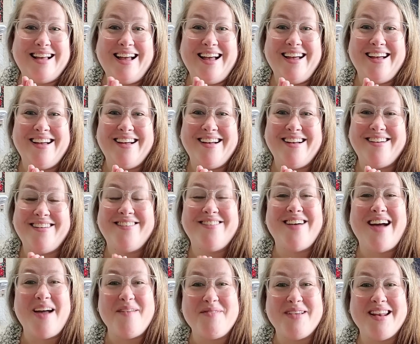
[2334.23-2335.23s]

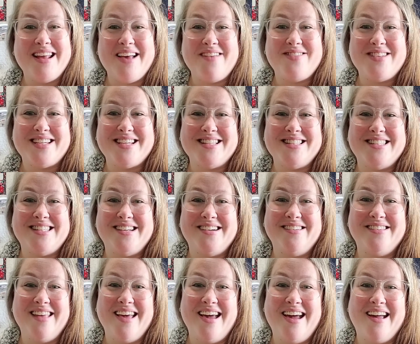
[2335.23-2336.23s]
I'm going to have to
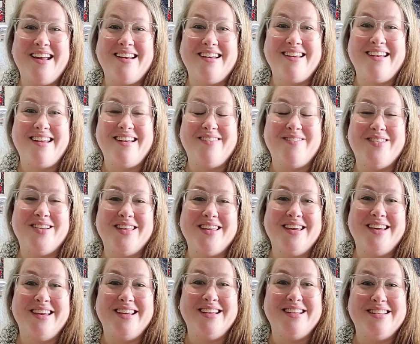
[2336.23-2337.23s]
consider that and
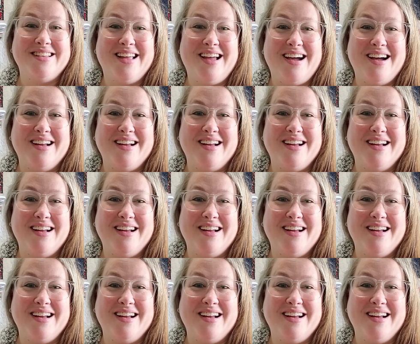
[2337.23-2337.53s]
really